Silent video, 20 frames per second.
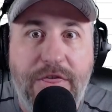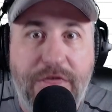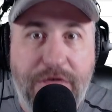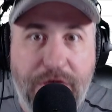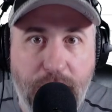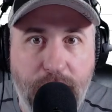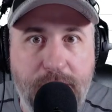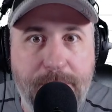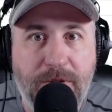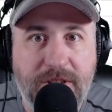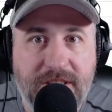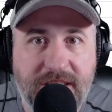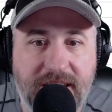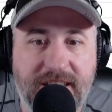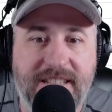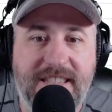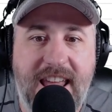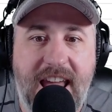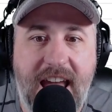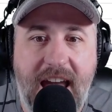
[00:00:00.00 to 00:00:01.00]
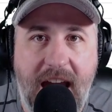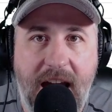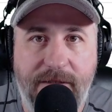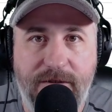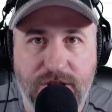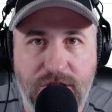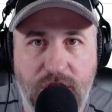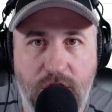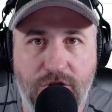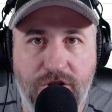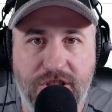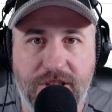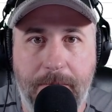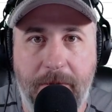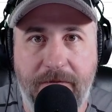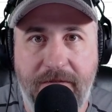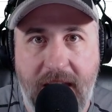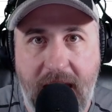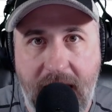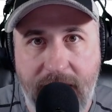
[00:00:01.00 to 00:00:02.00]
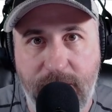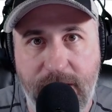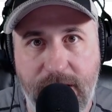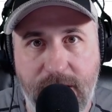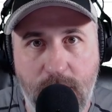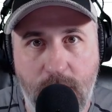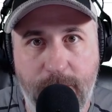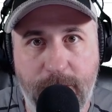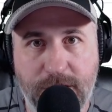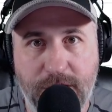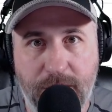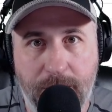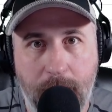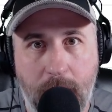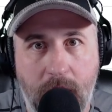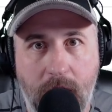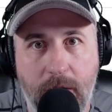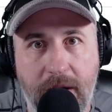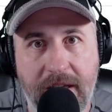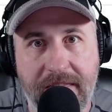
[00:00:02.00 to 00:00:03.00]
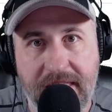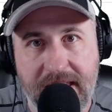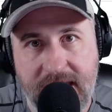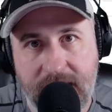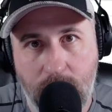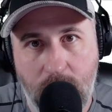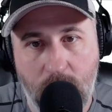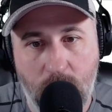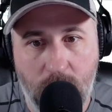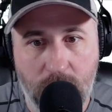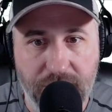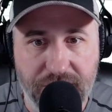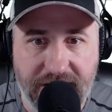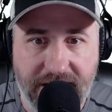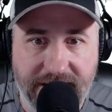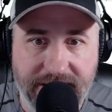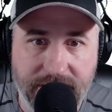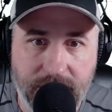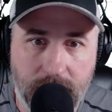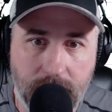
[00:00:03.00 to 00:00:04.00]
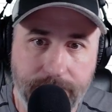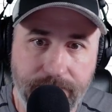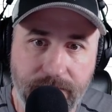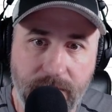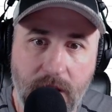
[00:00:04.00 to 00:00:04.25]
30% is the average ownership of every golfer tomorrow in the Hero World Challenge.